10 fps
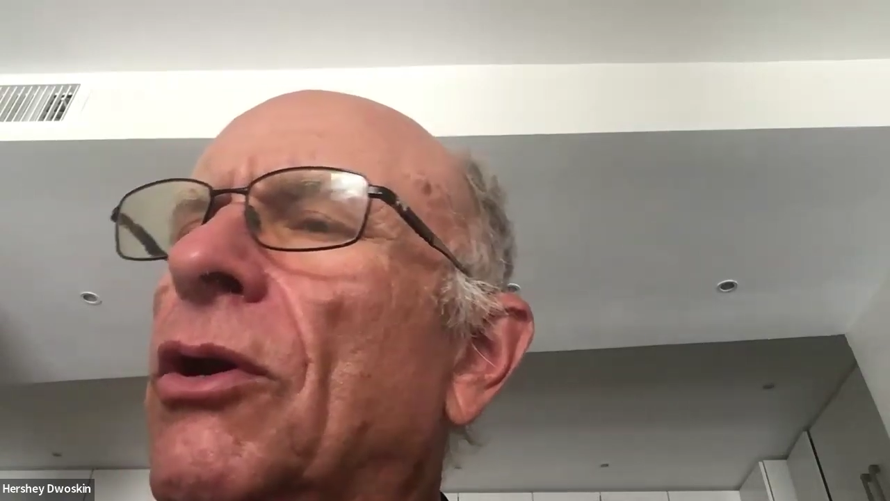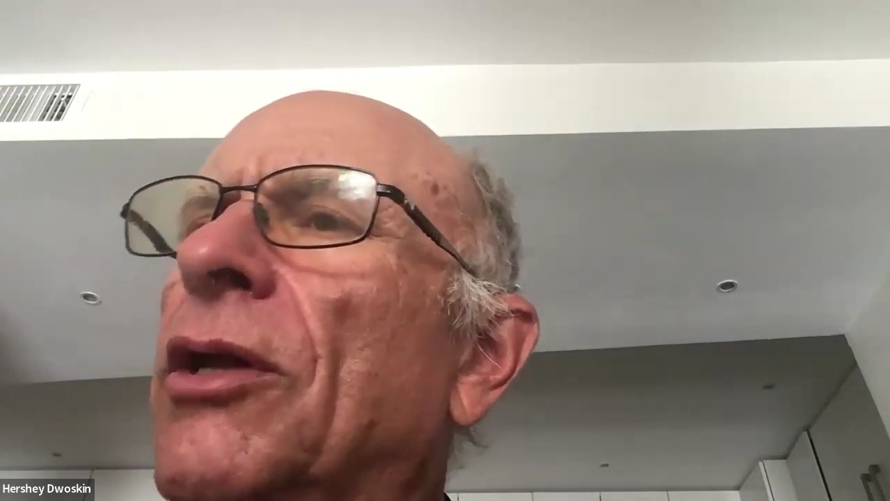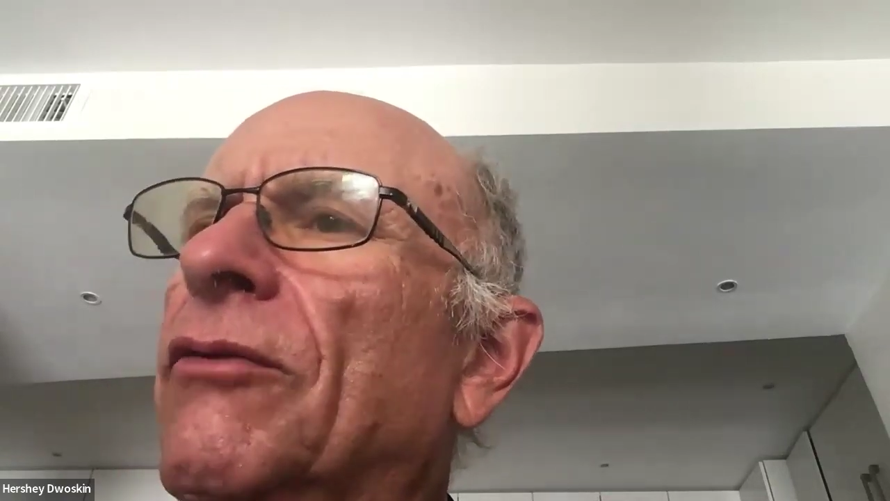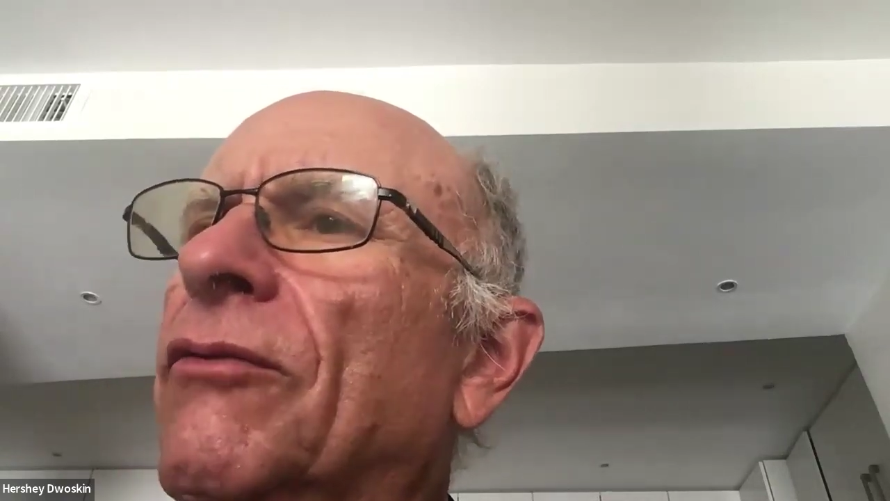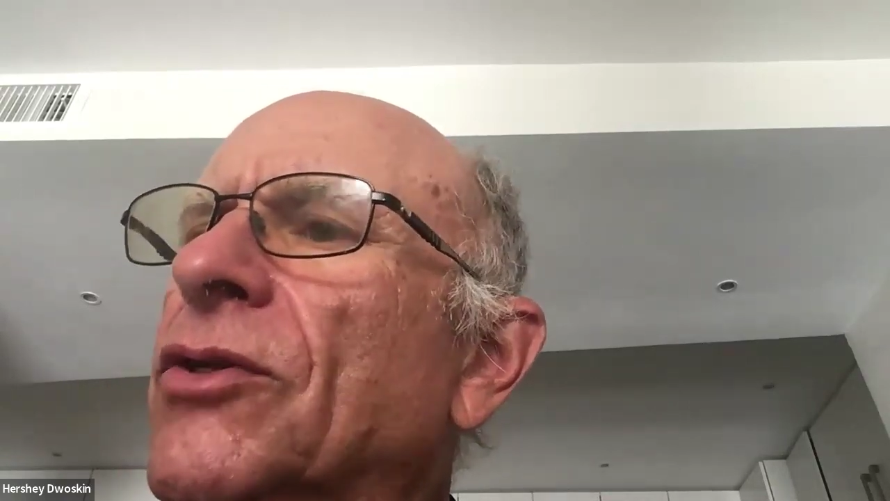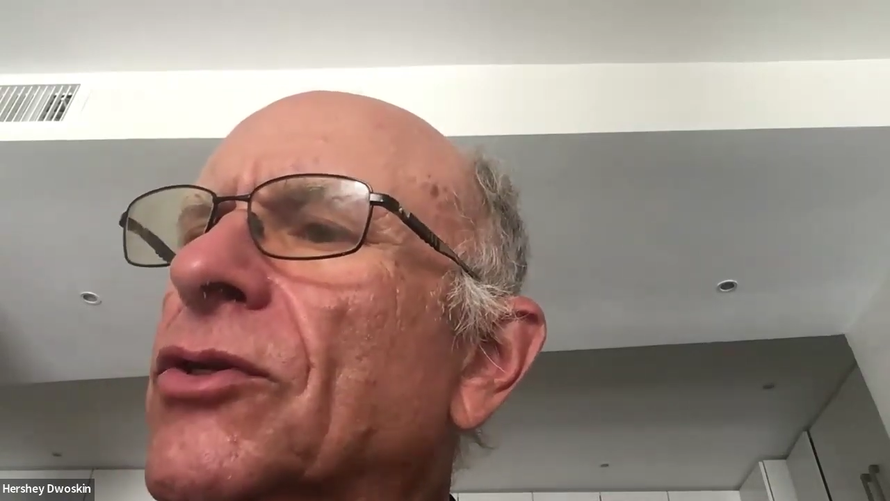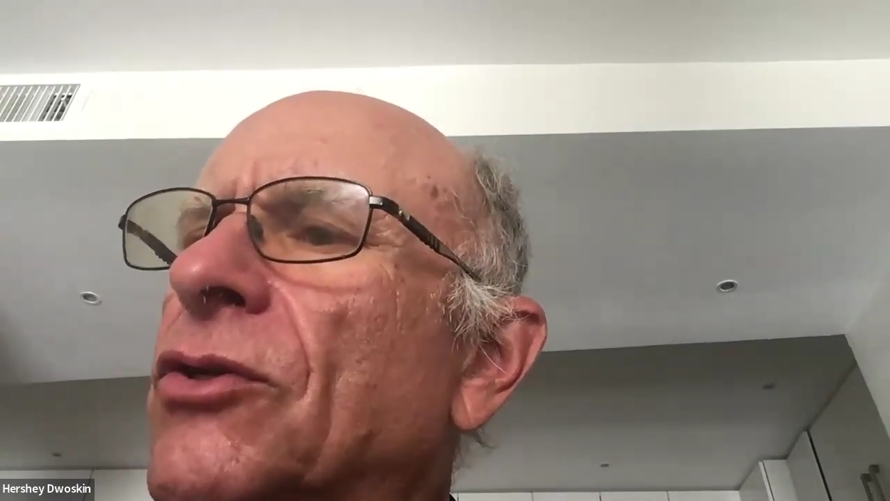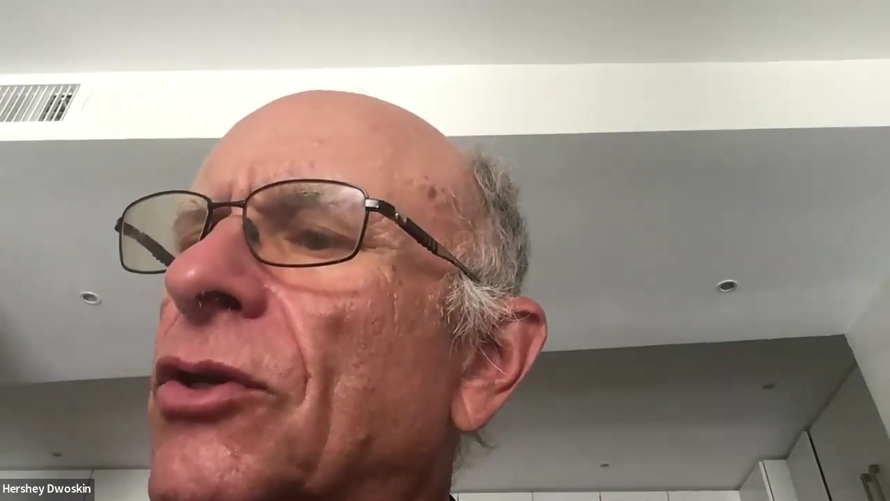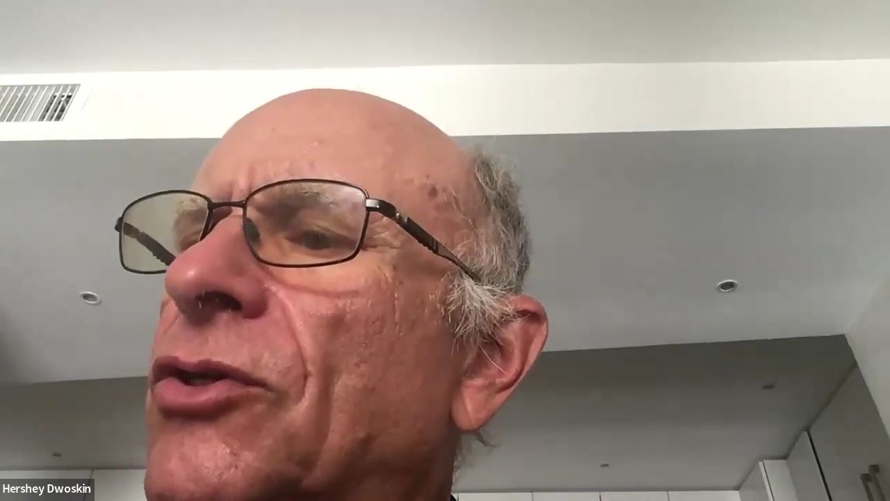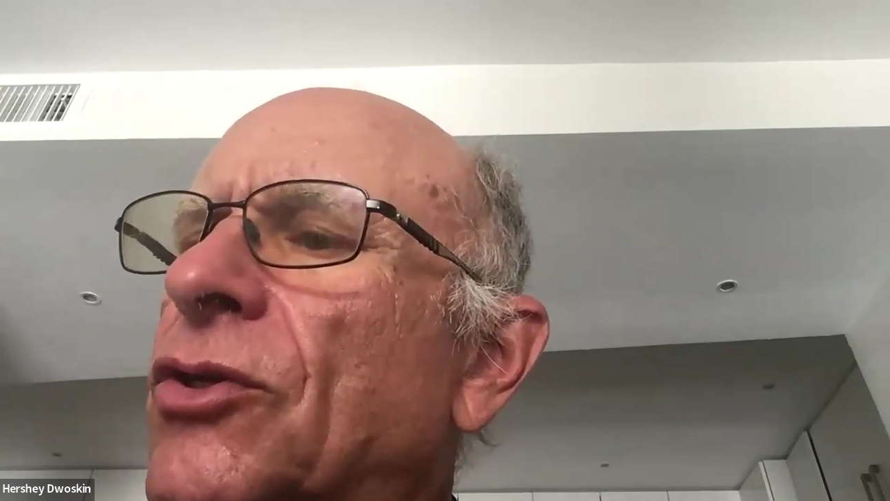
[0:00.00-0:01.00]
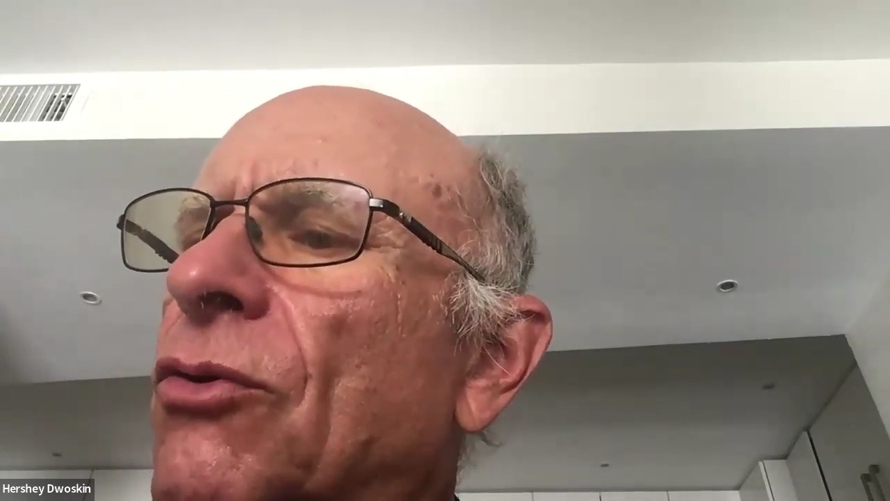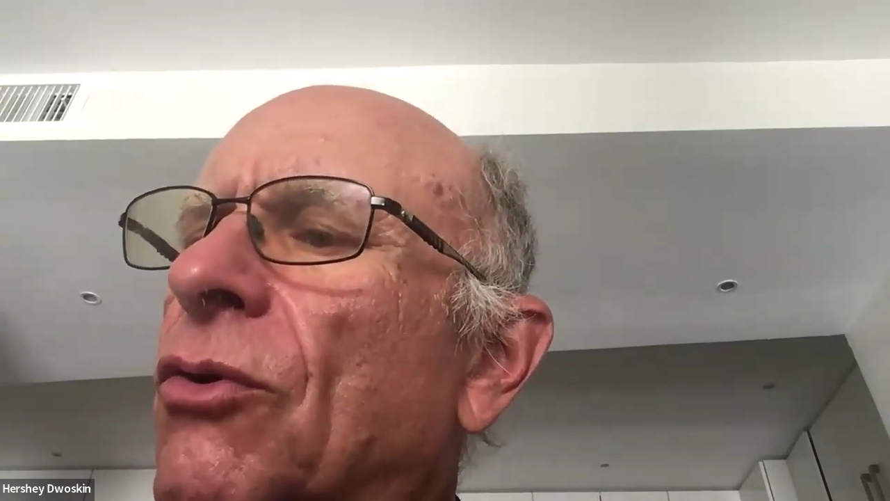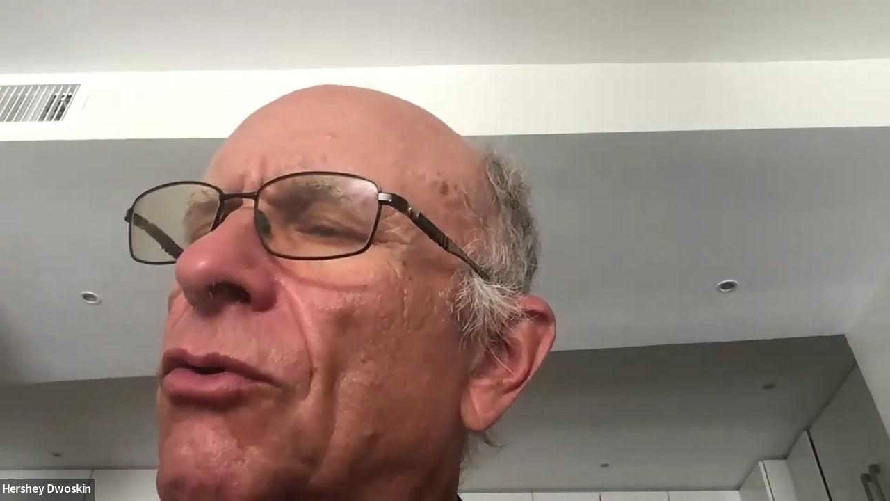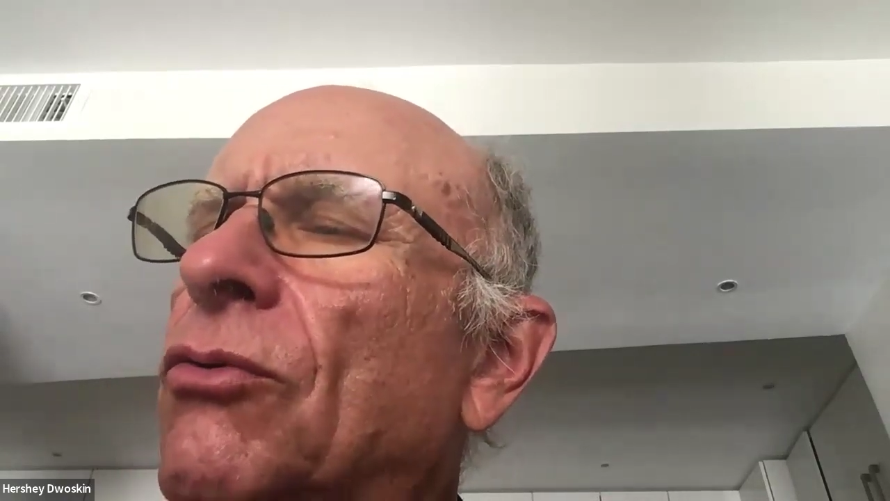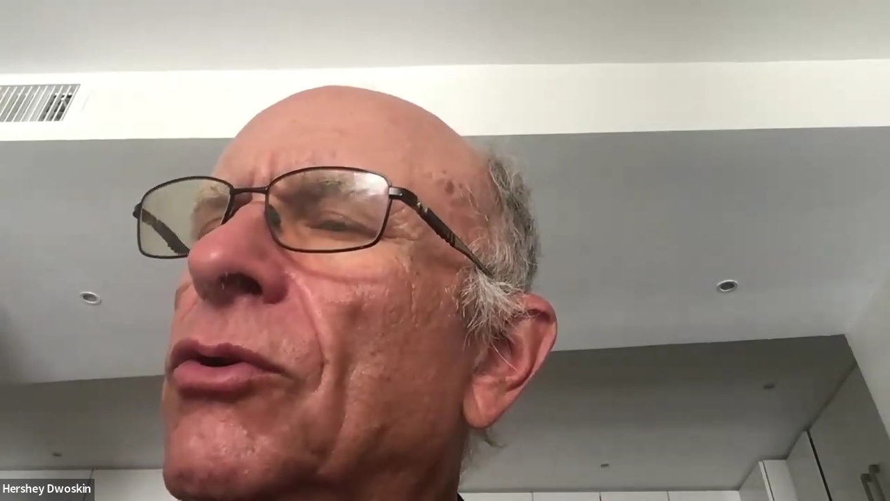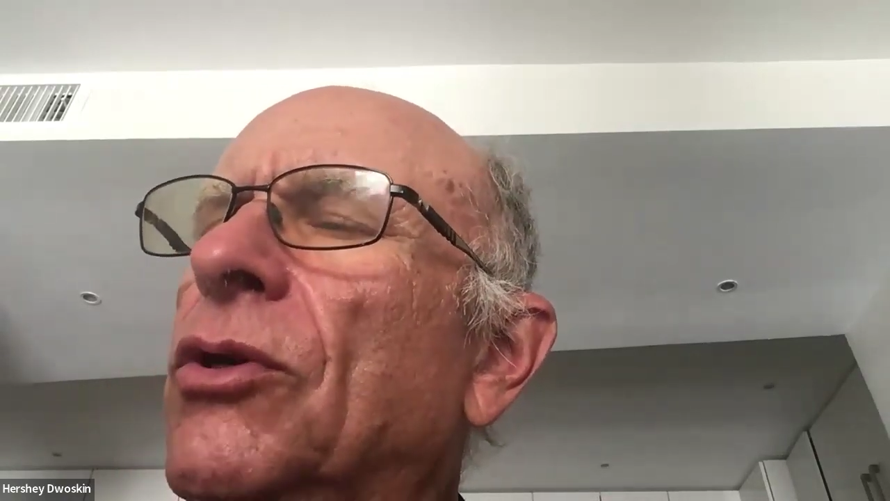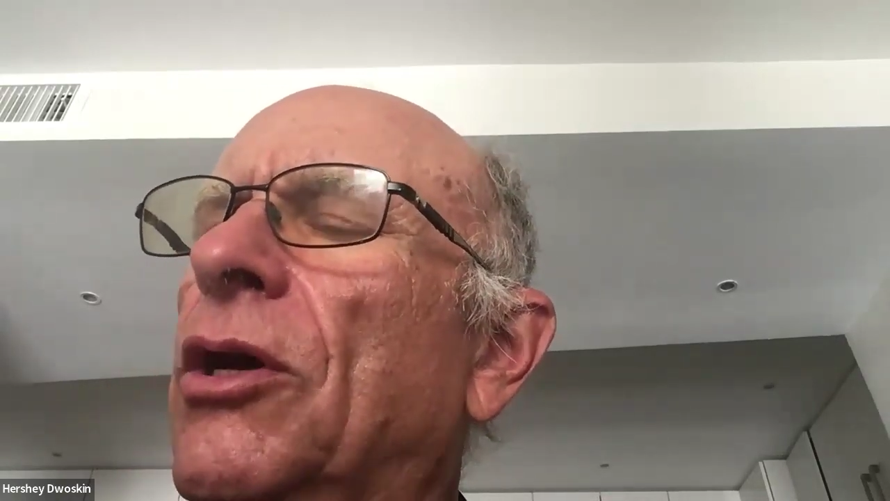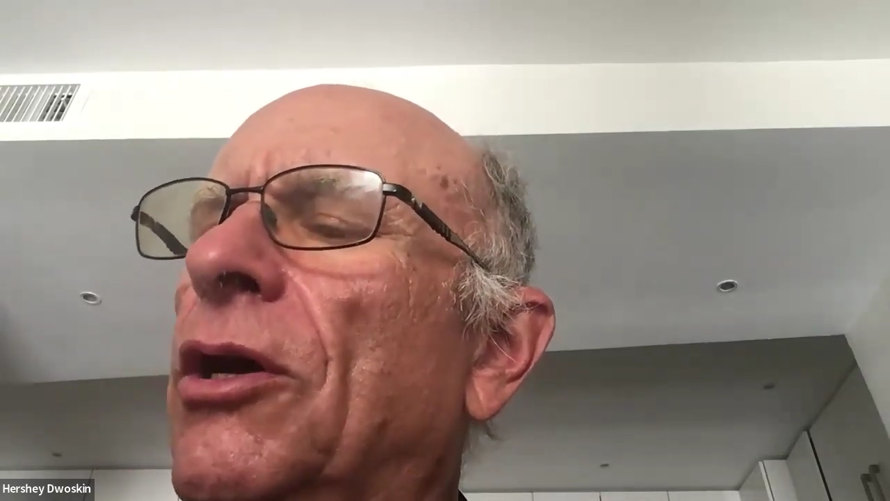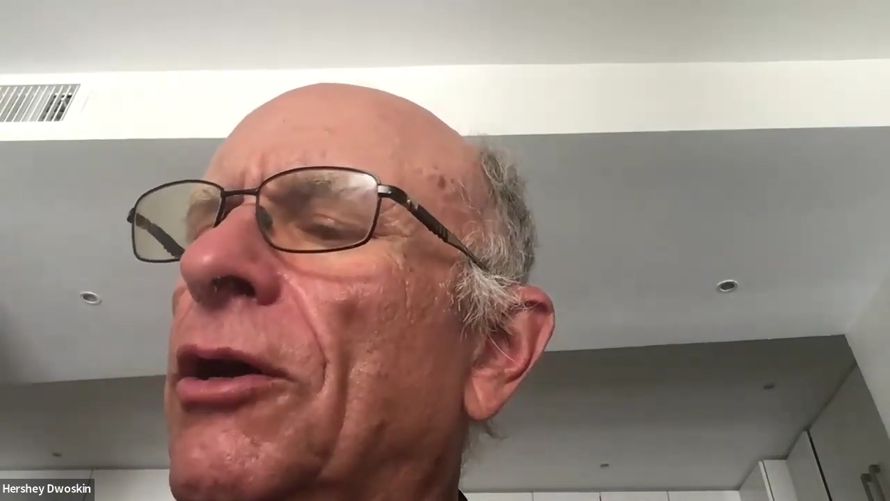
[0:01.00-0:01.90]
kind of is your own